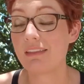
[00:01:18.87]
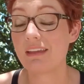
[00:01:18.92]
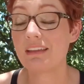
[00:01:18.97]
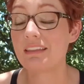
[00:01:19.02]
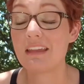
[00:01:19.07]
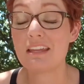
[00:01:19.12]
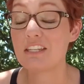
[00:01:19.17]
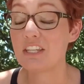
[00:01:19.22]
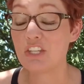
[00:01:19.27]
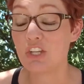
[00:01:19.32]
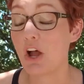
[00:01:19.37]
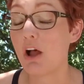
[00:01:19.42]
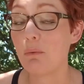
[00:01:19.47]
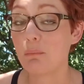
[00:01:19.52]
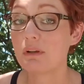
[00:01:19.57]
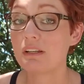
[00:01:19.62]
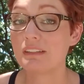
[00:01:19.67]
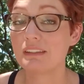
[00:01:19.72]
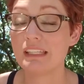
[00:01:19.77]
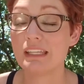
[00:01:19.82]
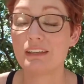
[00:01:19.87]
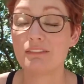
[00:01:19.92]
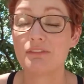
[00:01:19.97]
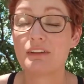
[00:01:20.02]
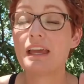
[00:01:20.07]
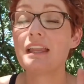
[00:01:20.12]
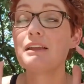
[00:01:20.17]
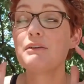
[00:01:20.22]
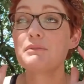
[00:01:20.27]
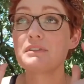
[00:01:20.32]
Like, they did not want to leave,
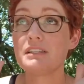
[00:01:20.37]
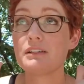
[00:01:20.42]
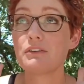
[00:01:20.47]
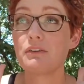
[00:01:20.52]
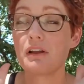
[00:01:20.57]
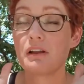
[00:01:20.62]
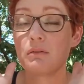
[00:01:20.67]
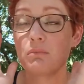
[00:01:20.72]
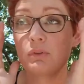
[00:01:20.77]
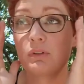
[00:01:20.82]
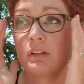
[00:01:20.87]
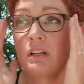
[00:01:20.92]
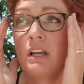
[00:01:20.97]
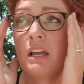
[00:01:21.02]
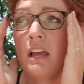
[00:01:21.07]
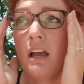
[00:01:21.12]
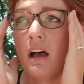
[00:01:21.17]
and it was incredible.